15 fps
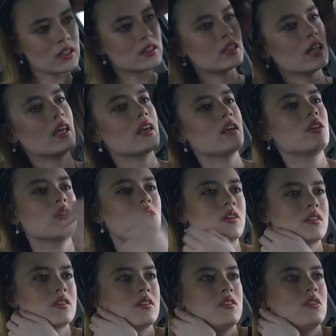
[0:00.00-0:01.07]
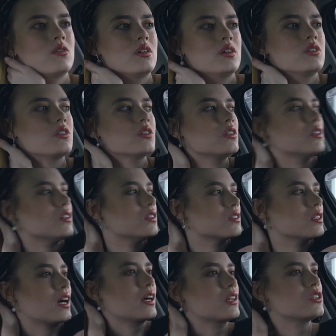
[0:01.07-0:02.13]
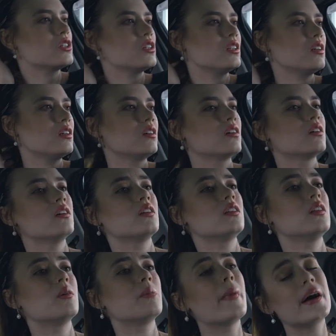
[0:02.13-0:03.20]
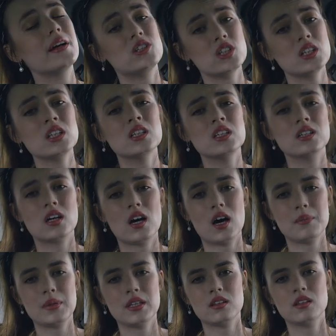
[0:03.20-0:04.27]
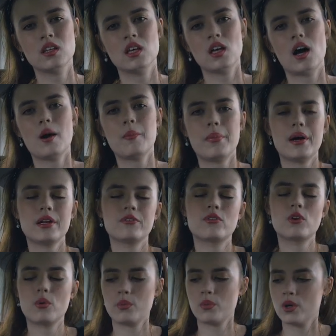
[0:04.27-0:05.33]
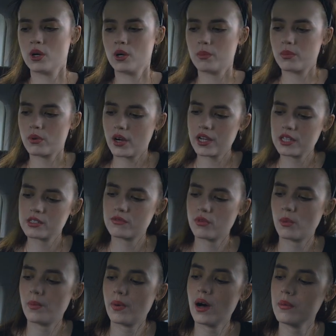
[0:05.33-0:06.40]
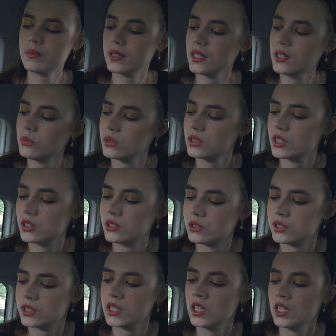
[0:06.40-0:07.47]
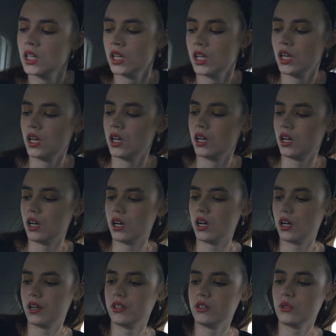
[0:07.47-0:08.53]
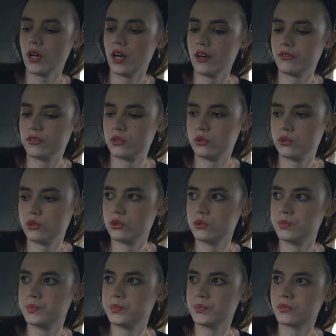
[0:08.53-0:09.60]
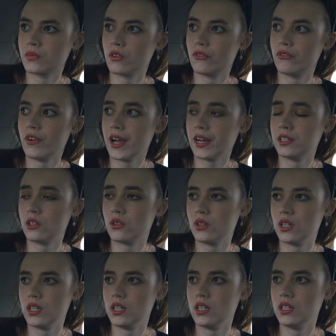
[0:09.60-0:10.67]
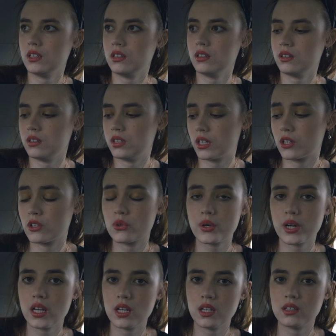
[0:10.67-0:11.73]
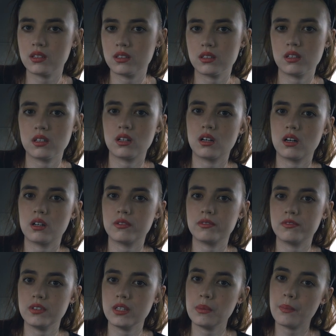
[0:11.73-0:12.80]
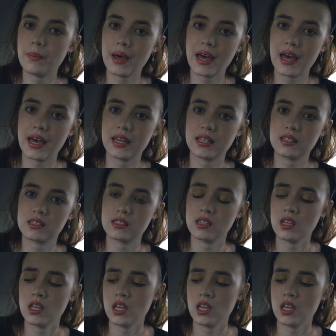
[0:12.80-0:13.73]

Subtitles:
take into consideration is actually the budget. I mean, apart from price for pup, hey, what are you doing? You have to factor in the crate, V-pads,